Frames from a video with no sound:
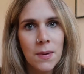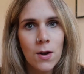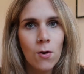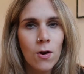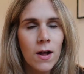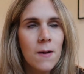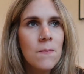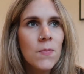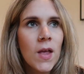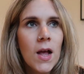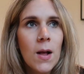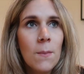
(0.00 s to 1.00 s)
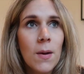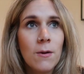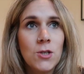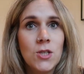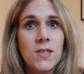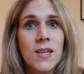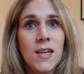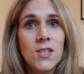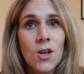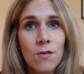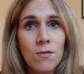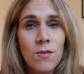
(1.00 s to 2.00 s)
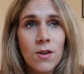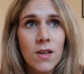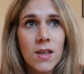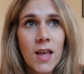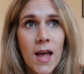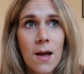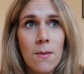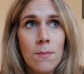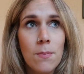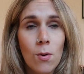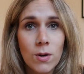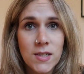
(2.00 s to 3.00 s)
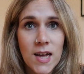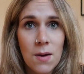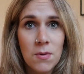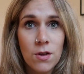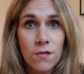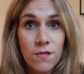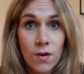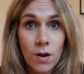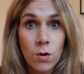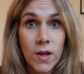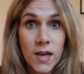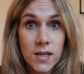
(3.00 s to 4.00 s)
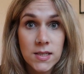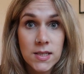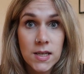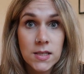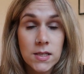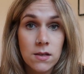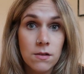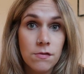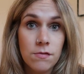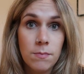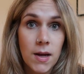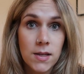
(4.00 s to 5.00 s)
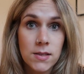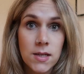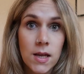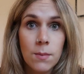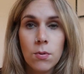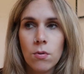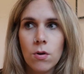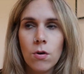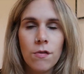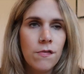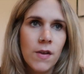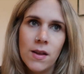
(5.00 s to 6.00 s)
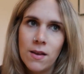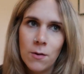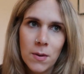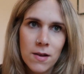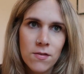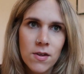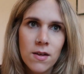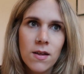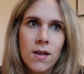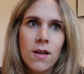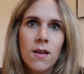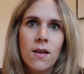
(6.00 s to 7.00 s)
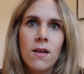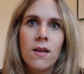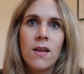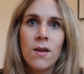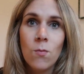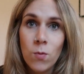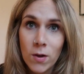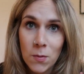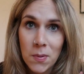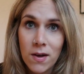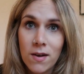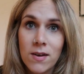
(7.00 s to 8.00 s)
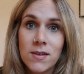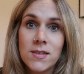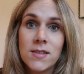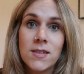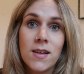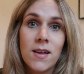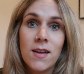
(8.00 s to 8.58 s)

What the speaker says: a bit longer. But I would just say, don't get bogged down when you feel like you're in a season of bad sleep or a lot of feeding or whatever. It will pass,